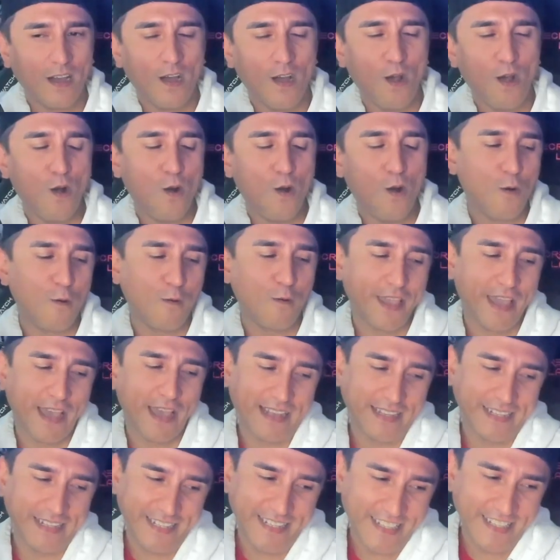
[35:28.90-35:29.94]
Oh
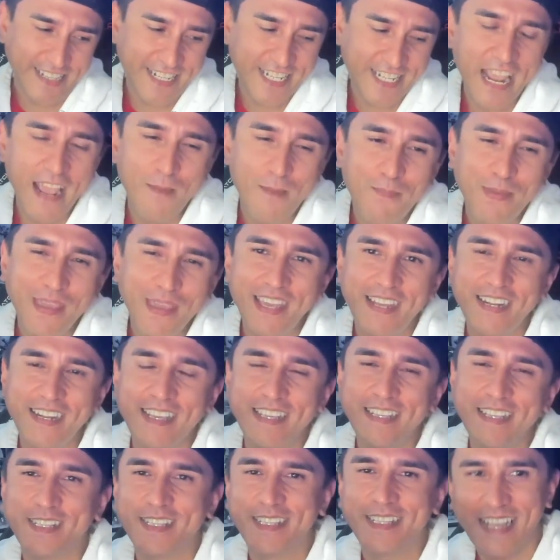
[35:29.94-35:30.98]
yeah, Champion
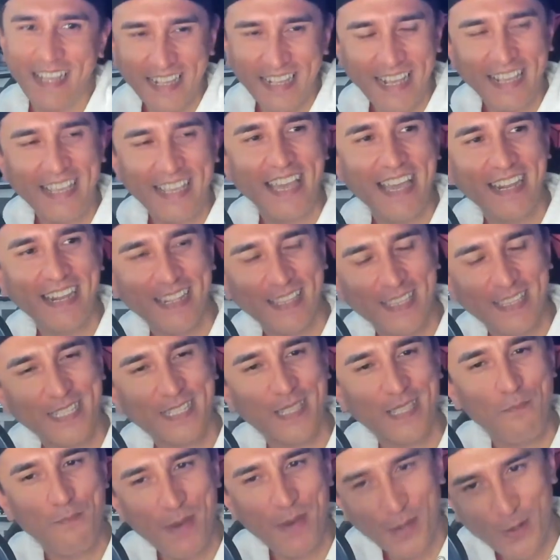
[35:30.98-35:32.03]
is
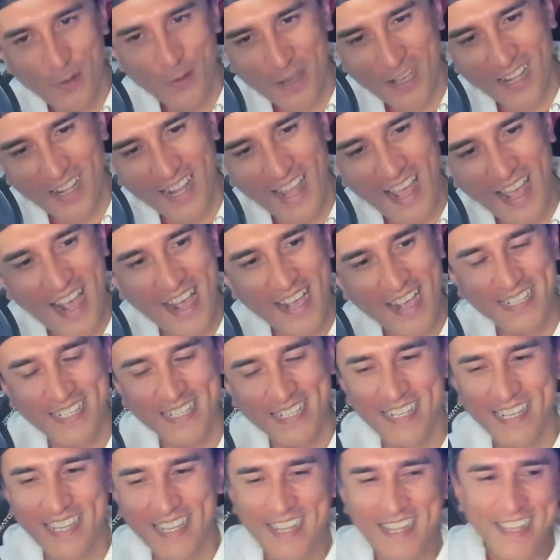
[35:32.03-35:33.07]
the middle
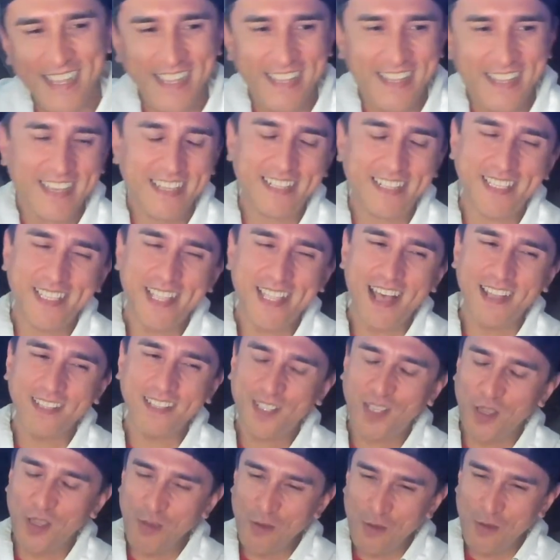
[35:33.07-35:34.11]
class. It's not
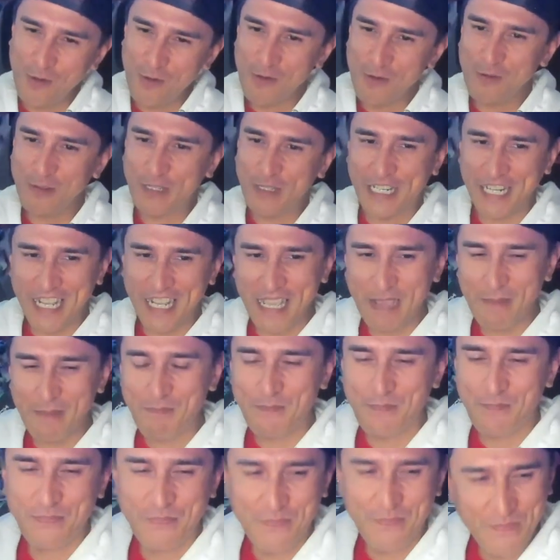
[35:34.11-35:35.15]
too cheap.
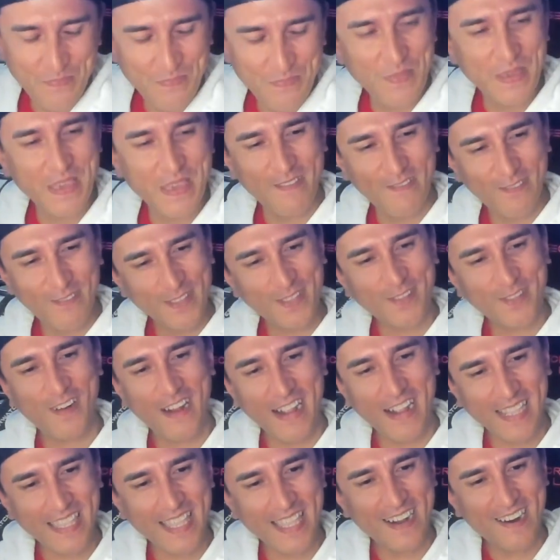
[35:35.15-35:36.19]
It was
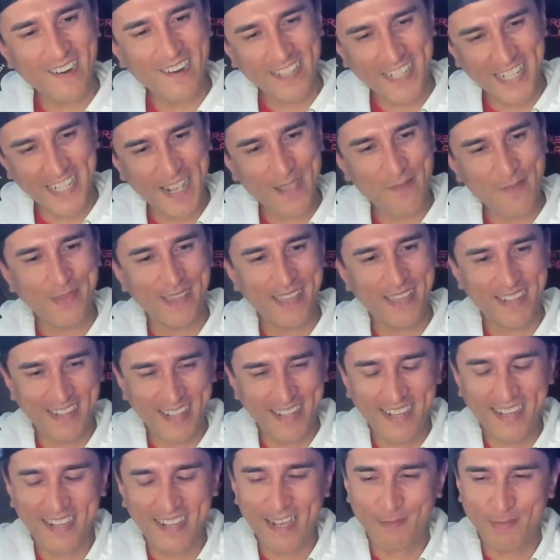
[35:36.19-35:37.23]
right there, Champion.
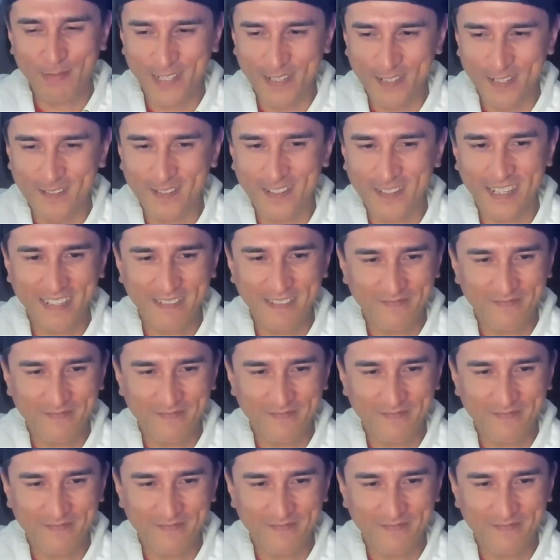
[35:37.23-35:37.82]
Yeah, absolutely.